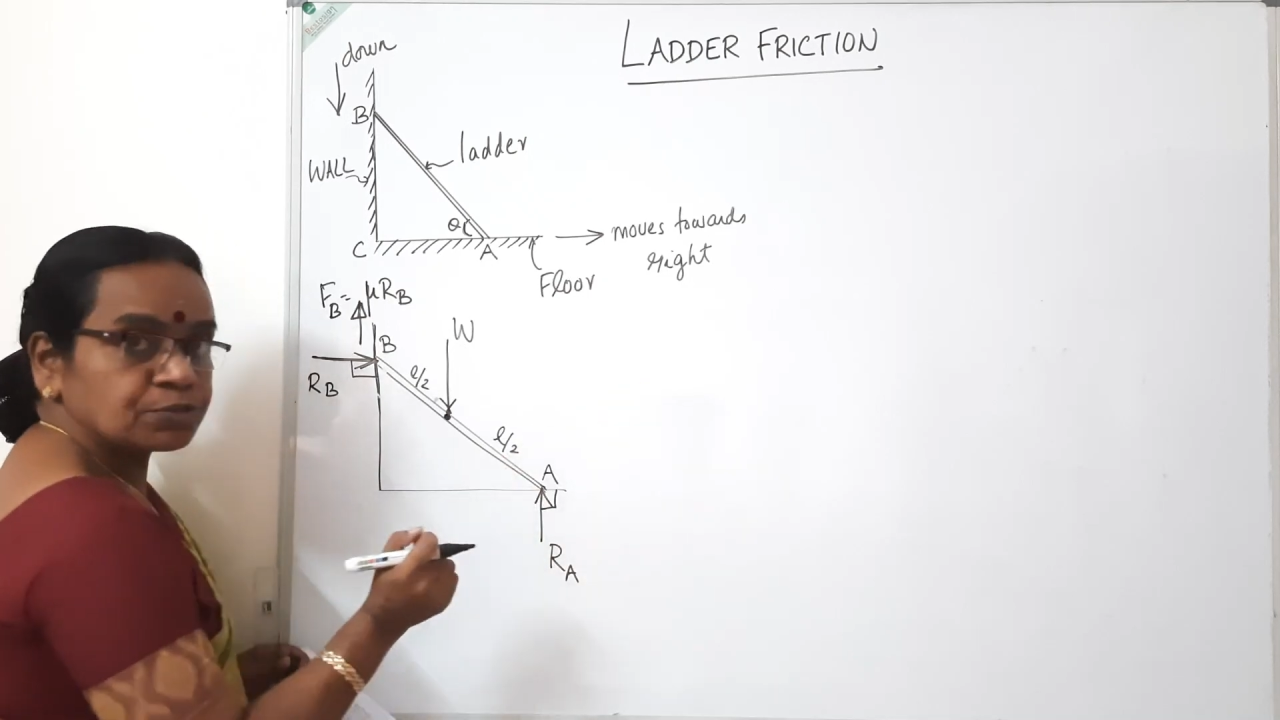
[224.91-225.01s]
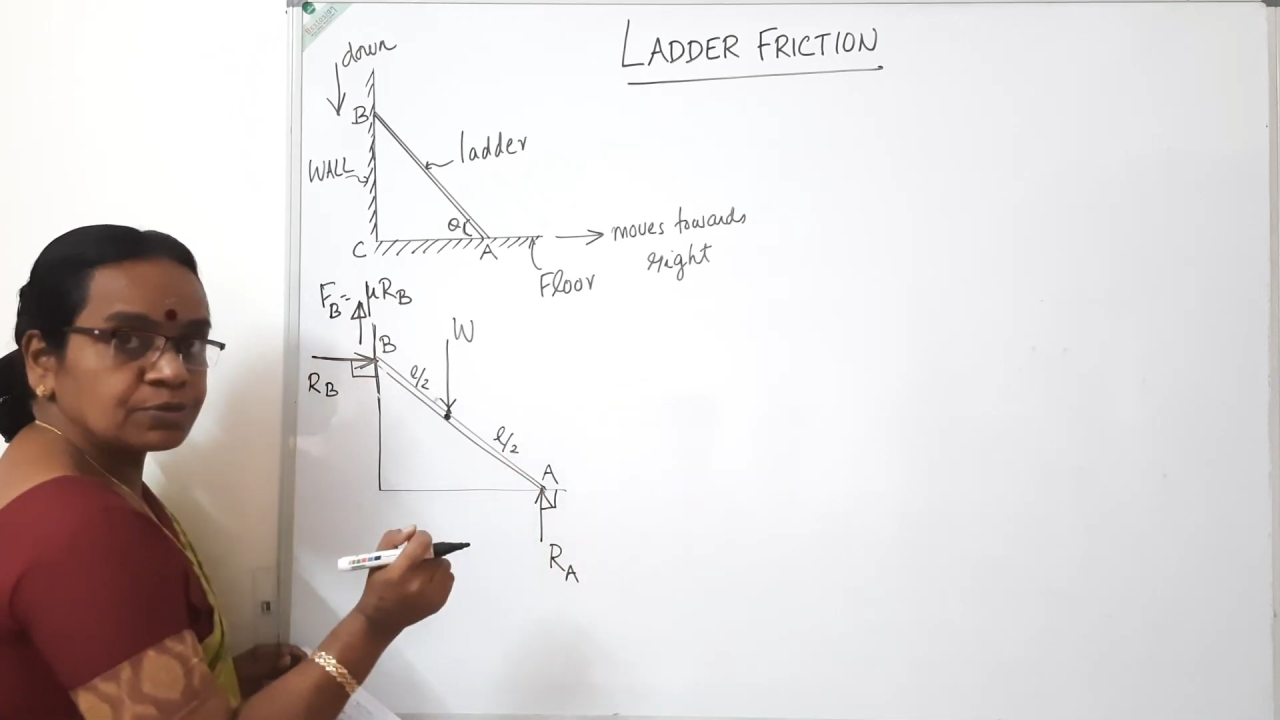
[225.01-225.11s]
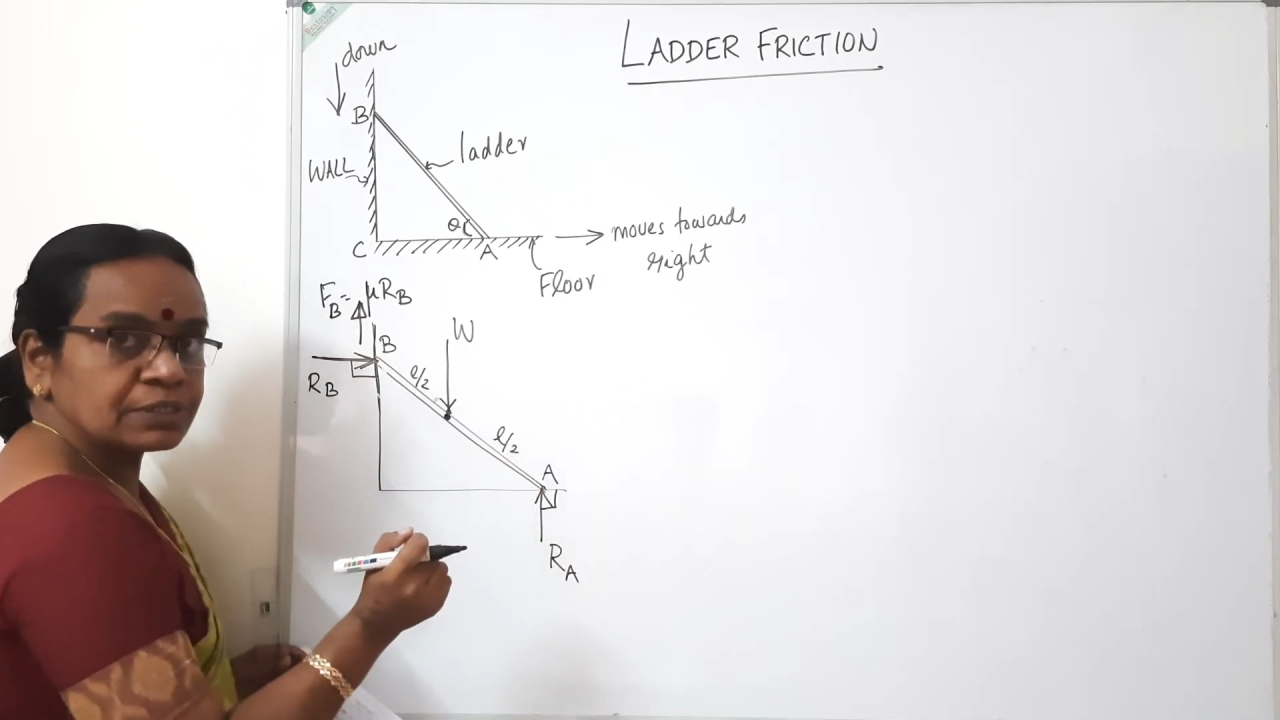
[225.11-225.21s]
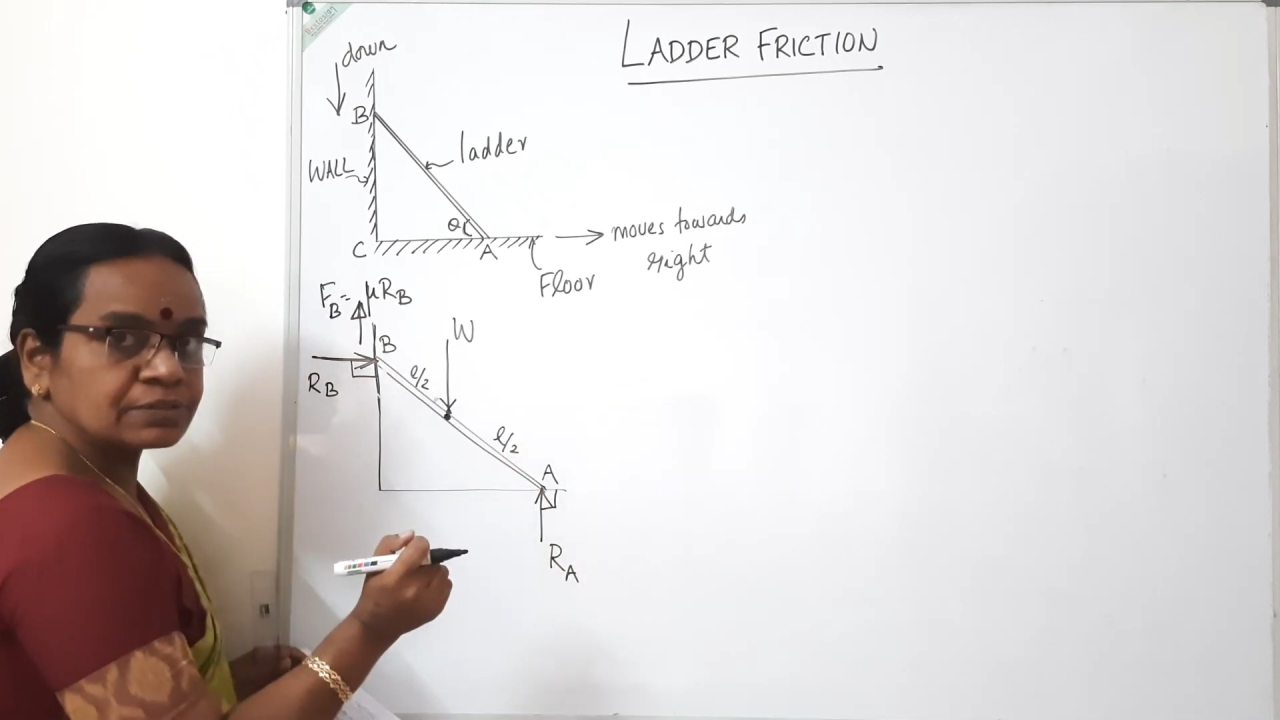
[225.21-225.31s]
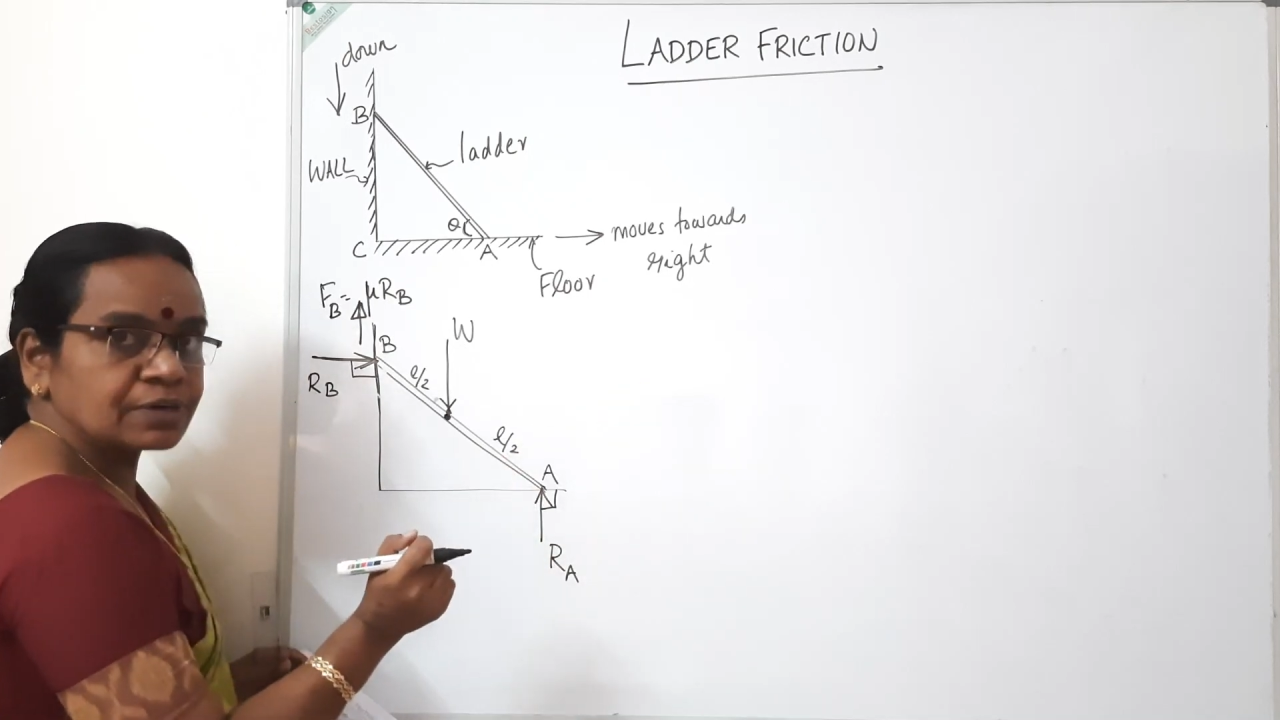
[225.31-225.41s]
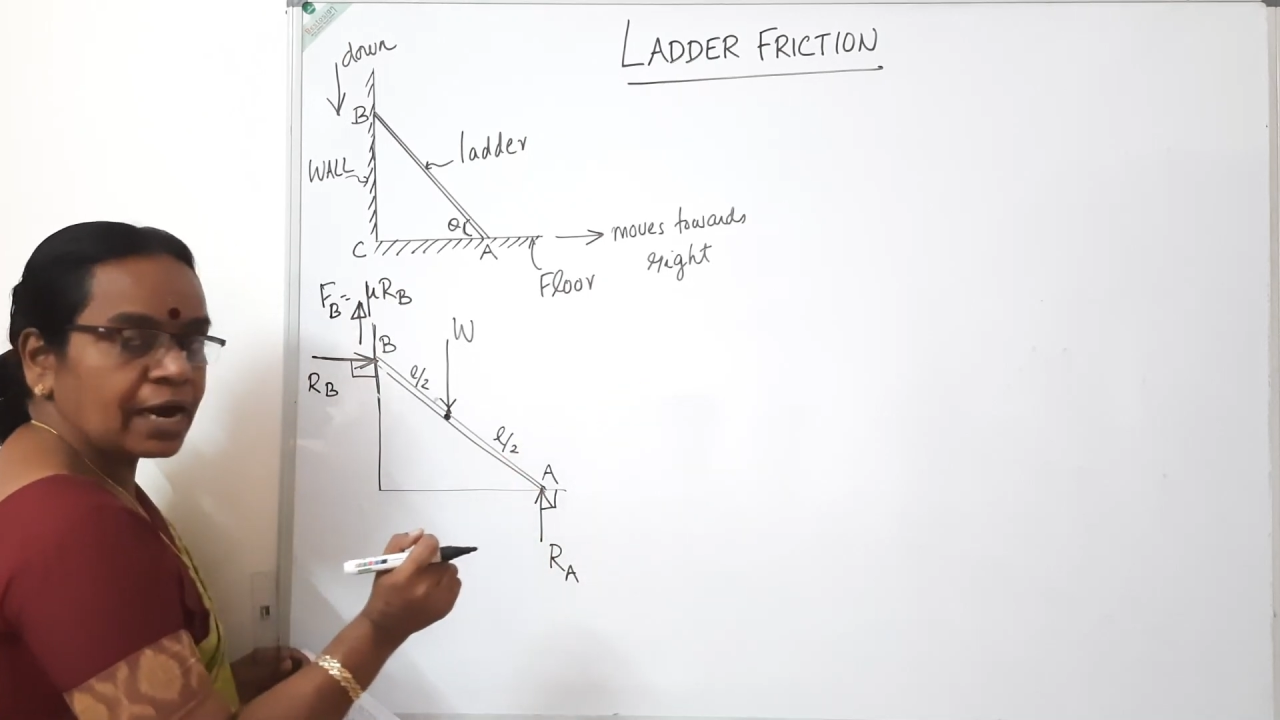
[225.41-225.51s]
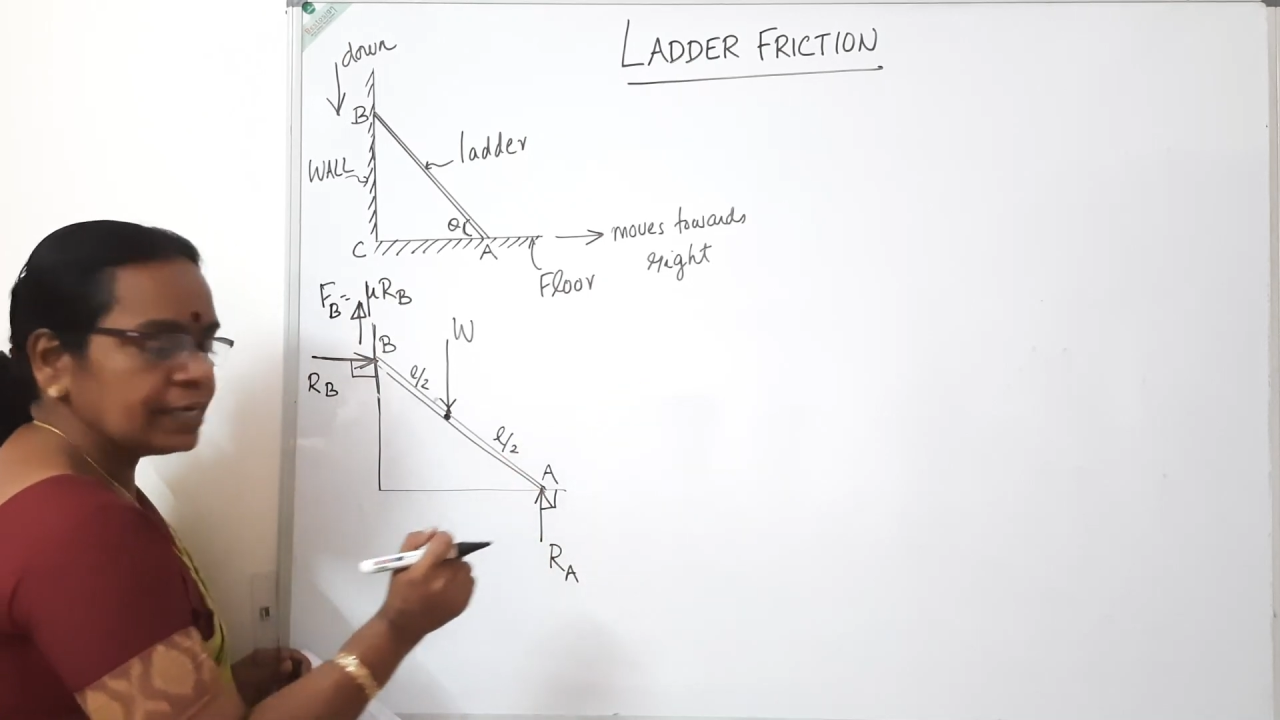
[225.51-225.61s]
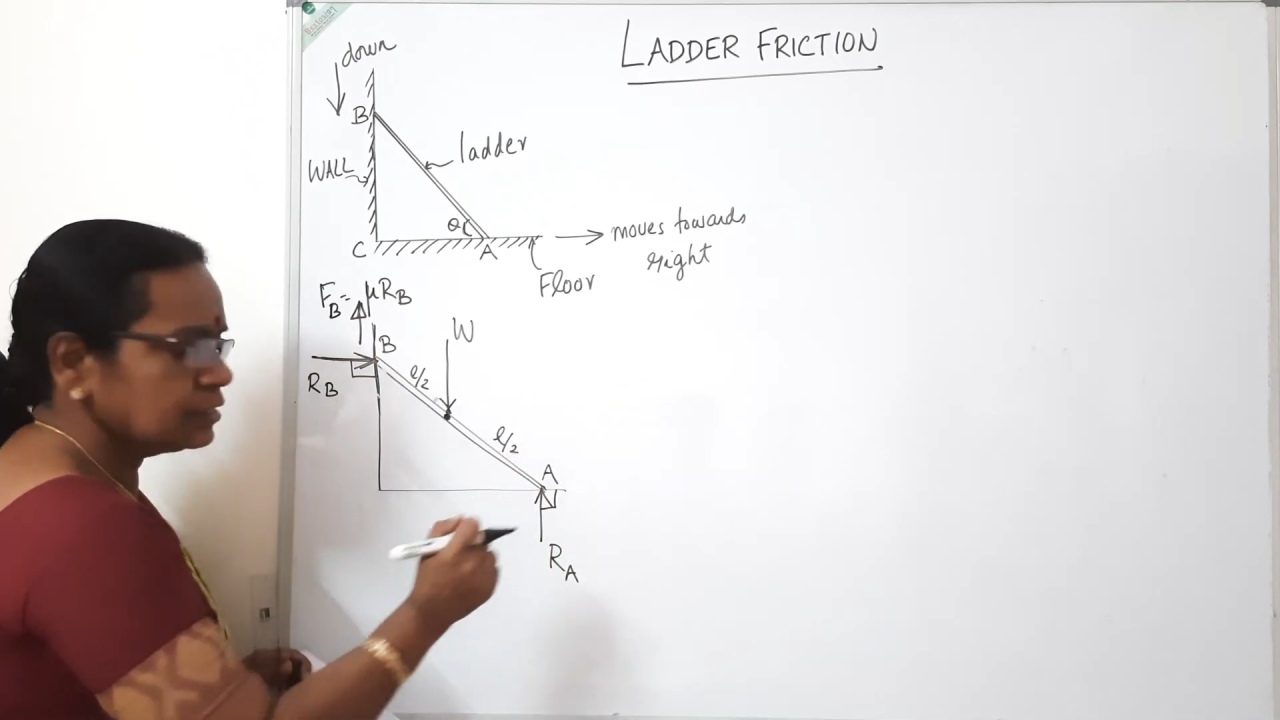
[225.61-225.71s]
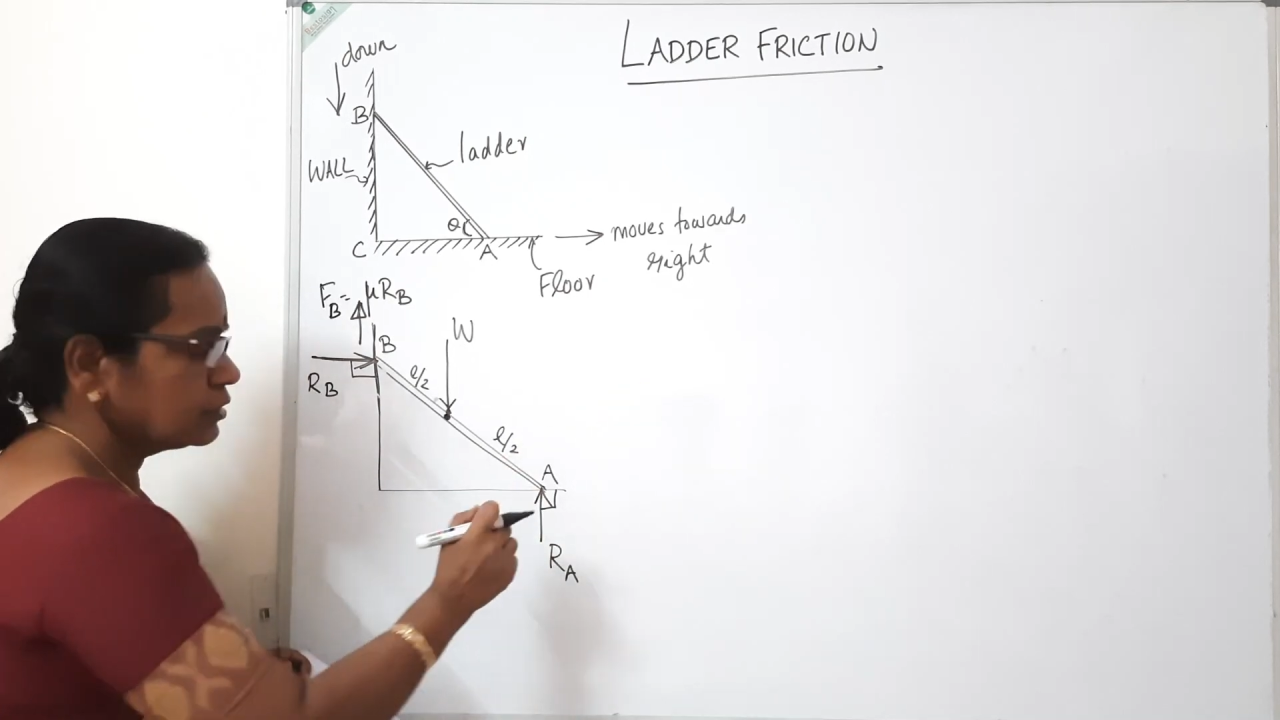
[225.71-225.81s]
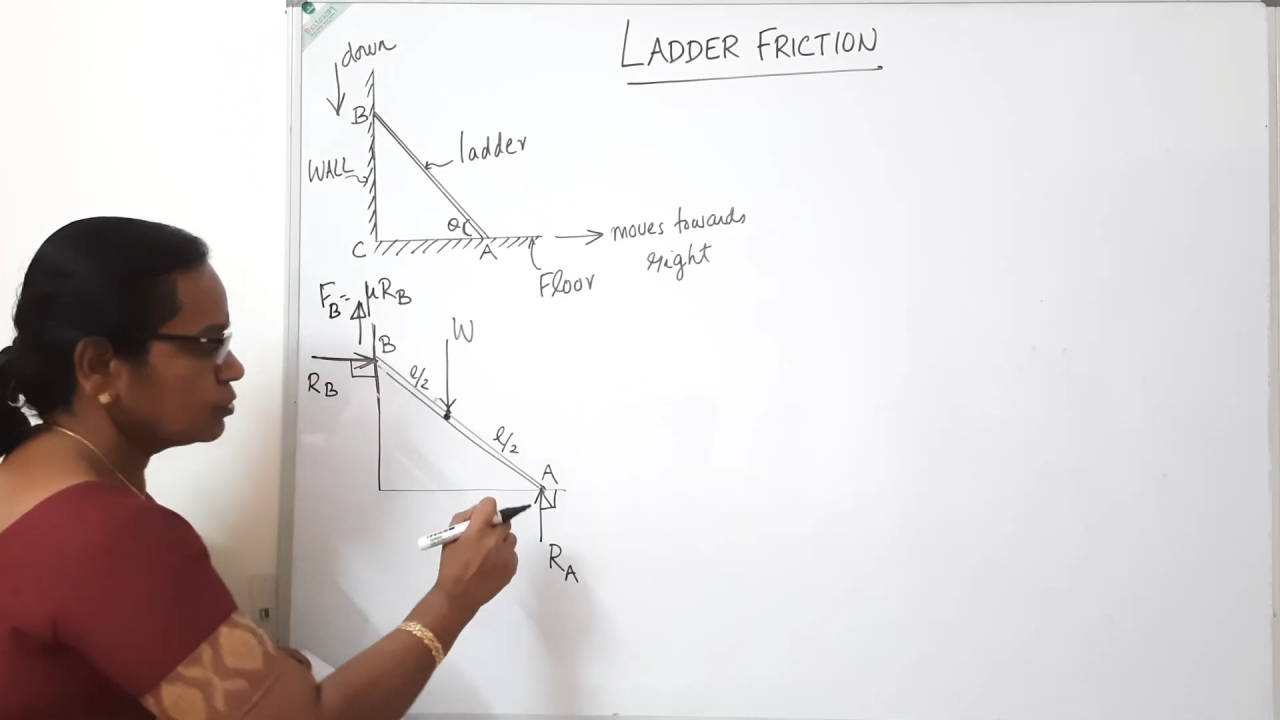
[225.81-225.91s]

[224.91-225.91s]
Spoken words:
towards right,